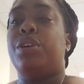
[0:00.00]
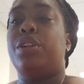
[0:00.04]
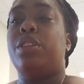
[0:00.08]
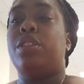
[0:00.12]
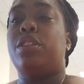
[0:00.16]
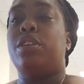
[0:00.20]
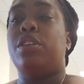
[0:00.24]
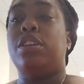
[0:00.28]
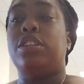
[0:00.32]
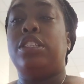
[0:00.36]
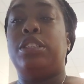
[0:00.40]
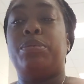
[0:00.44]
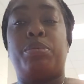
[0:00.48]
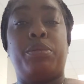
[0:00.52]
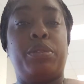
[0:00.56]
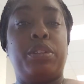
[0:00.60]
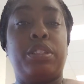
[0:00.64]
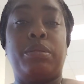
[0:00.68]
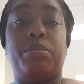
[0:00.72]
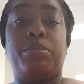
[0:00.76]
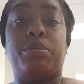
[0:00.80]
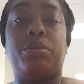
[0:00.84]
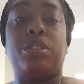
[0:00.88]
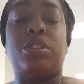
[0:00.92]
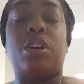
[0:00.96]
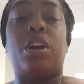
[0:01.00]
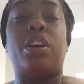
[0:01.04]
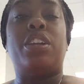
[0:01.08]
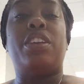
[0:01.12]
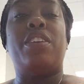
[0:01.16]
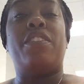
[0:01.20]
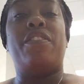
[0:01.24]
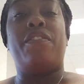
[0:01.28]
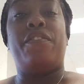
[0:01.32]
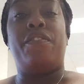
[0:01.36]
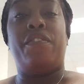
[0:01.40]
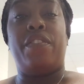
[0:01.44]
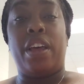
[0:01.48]
these principles are
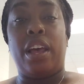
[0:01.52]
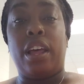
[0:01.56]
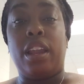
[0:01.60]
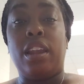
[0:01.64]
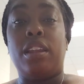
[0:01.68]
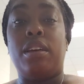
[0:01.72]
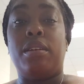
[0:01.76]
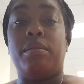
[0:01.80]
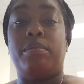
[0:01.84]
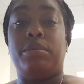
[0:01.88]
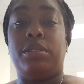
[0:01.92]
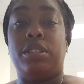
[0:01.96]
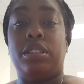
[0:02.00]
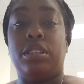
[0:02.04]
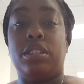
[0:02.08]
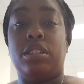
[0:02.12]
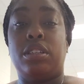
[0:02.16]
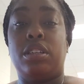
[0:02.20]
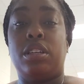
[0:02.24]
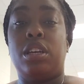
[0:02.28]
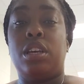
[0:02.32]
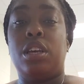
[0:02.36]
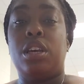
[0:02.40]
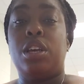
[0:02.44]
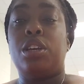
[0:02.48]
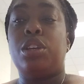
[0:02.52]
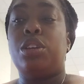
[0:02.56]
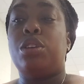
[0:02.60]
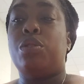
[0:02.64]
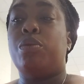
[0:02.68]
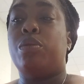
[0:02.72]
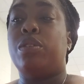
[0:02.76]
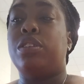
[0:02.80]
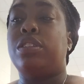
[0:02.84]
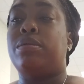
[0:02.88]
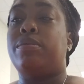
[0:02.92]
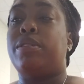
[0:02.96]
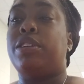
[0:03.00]
developed. You
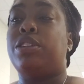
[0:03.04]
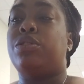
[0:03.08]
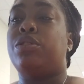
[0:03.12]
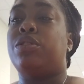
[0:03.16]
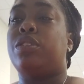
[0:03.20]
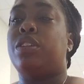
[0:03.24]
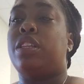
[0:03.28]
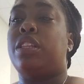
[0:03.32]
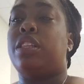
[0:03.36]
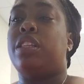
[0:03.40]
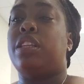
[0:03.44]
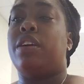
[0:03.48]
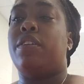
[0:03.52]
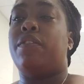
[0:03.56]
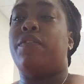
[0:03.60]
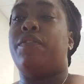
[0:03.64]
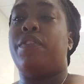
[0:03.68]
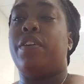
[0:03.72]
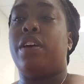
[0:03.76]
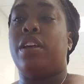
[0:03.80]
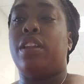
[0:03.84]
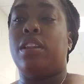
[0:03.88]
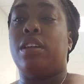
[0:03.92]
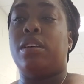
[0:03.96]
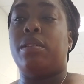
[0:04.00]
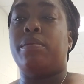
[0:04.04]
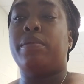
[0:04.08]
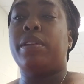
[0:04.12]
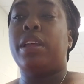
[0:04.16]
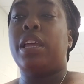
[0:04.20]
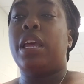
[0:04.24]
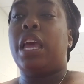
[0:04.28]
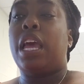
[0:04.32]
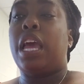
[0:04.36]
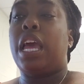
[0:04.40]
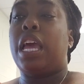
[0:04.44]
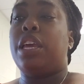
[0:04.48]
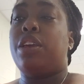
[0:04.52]
want to make sure that they're developed,
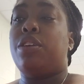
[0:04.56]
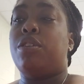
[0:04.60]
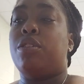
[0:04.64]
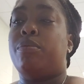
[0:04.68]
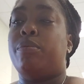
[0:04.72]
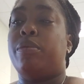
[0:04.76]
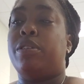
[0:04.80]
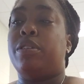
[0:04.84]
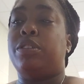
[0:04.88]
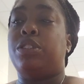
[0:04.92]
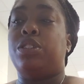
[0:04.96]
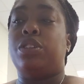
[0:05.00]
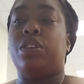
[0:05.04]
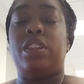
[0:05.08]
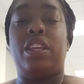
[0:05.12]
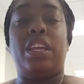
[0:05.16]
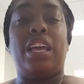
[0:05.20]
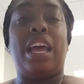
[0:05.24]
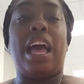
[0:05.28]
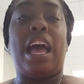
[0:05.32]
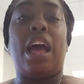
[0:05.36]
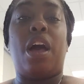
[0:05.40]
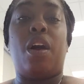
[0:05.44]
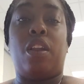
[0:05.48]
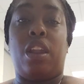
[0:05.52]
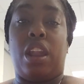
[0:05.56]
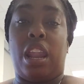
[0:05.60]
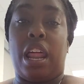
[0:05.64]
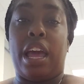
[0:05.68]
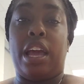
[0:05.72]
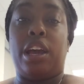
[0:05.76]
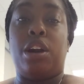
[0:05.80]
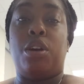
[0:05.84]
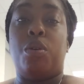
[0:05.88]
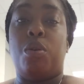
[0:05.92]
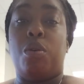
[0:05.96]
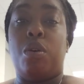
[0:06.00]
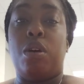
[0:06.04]
and you want to make sure they outline
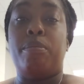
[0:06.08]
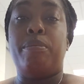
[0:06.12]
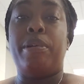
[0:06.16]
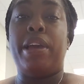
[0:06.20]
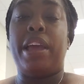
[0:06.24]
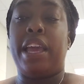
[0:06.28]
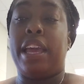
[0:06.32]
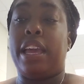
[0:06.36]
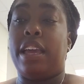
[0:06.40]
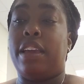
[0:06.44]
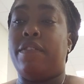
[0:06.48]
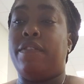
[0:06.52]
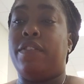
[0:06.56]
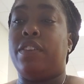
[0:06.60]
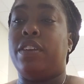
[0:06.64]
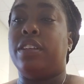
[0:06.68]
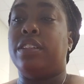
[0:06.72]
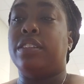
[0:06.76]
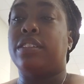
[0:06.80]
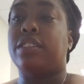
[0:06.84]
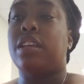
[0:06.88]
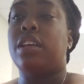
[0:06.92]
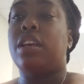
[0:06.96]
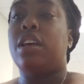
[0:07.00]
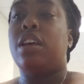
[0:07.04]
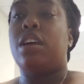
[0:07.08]
core behaviors